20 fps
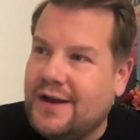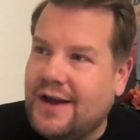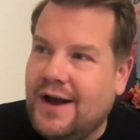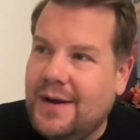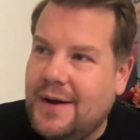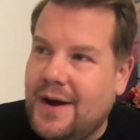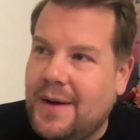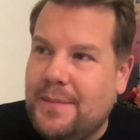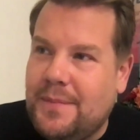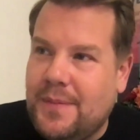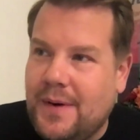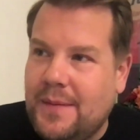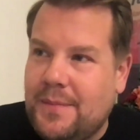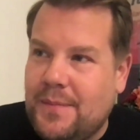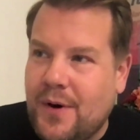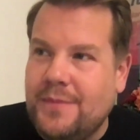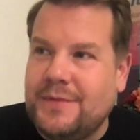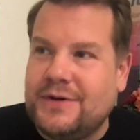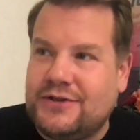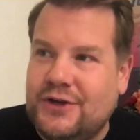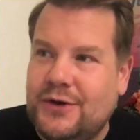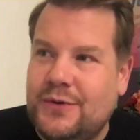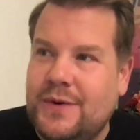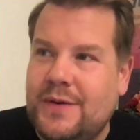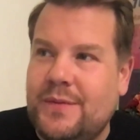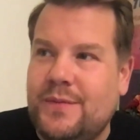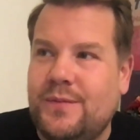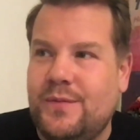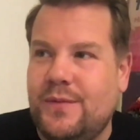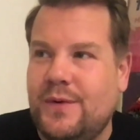I promise
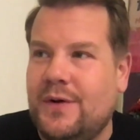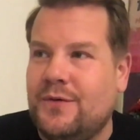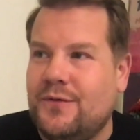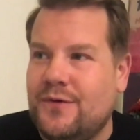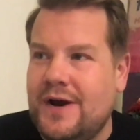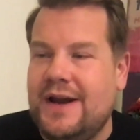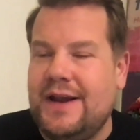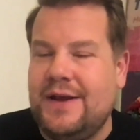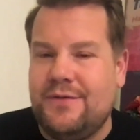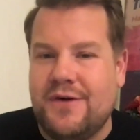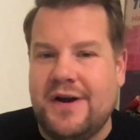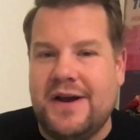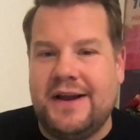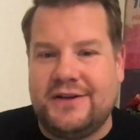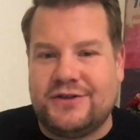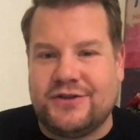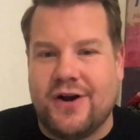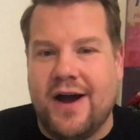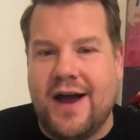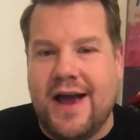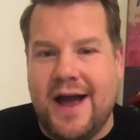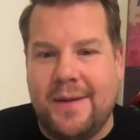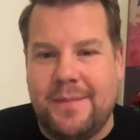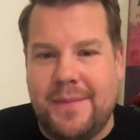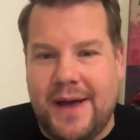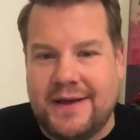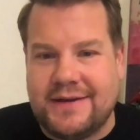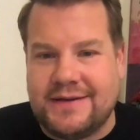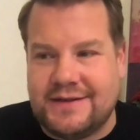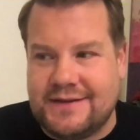you, we'll really, really try our
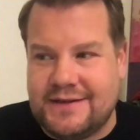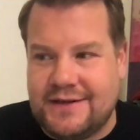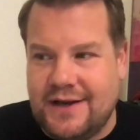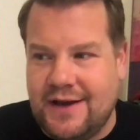best